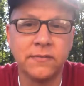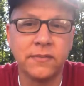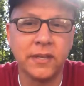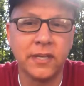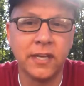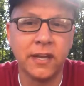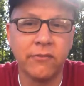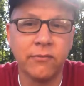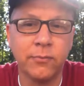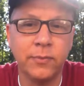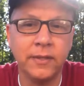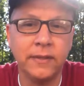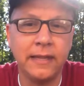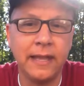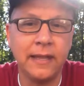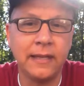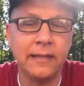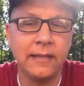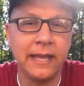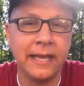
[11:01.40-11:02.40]
of the government
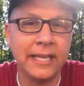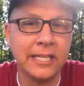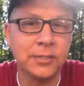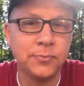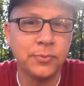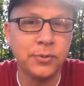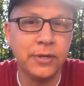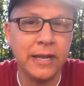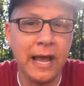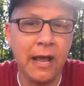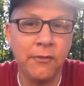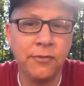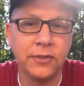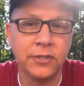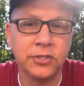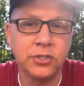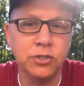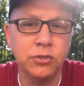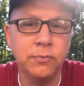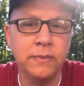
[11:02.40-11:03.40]
that, that gets put out, the
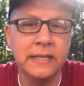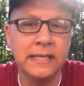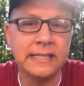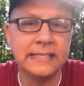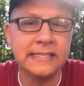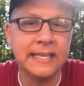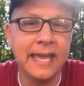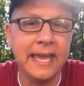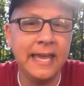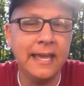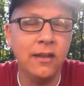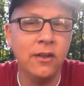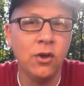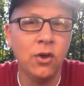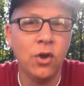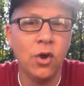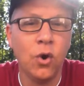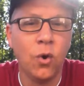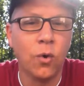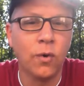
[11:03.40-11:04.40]
two minutes hate,
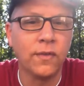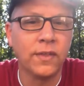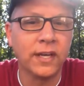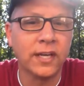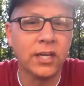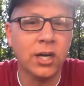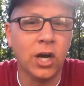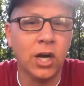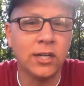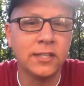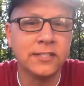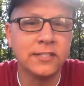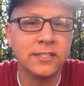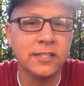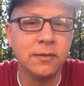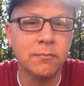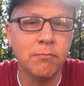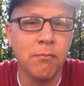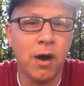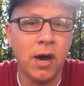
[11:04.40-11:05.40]
or the
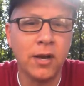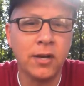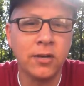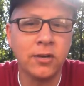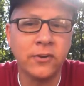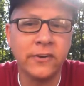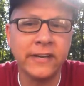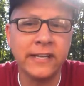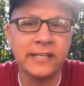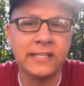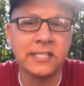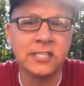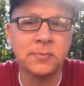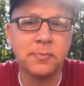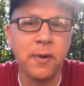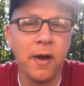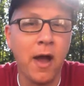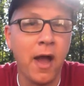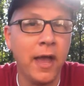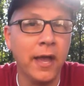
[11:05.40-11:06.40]
constant monitoring and
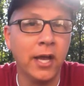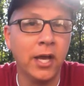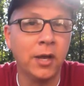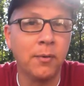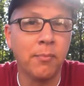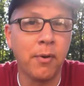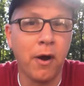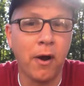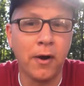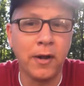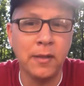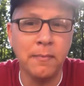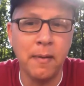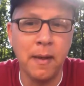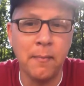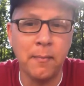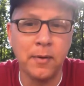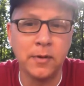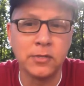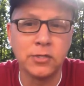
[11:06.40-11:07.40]
spying on party
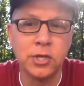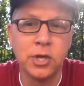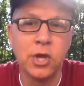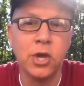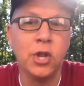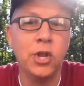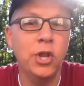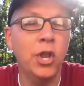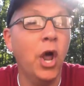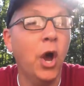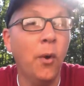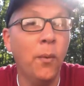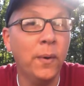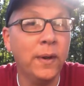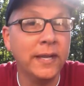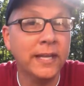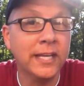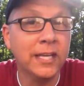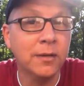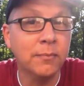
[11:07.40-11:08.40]
members. No
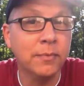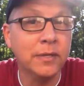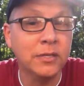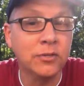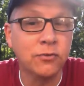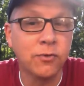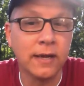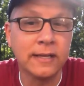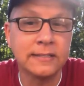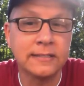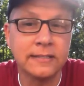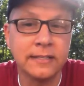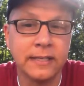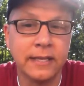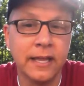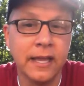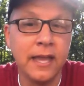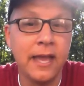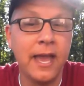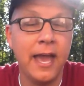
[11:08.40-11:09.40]
one can be
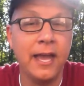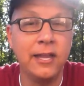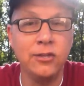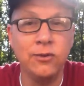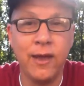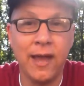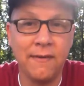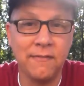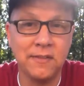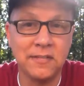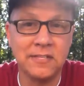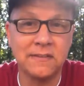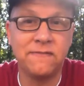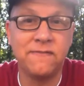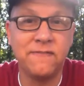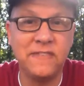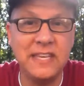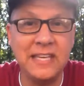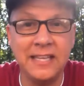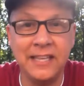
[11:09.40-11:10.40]
trusted, and you have this
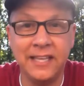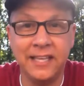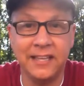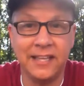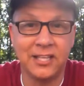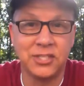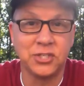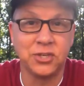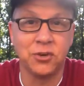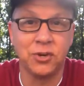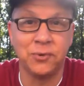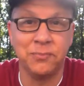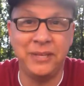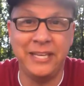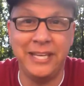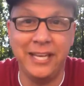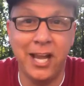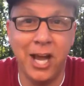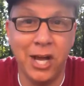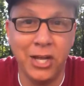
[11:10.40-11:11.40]
feeling that you're
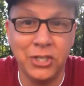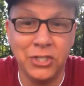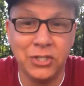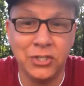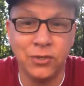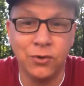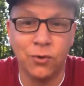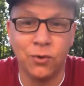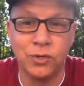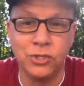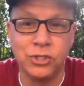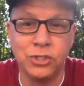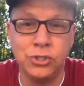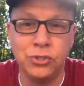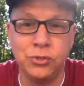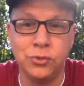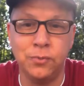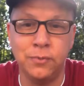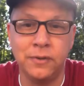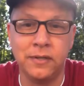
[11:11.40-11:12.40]
being hunted or
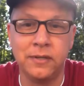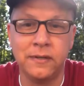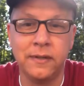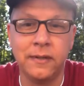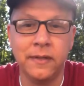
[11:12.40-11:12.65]
doomed.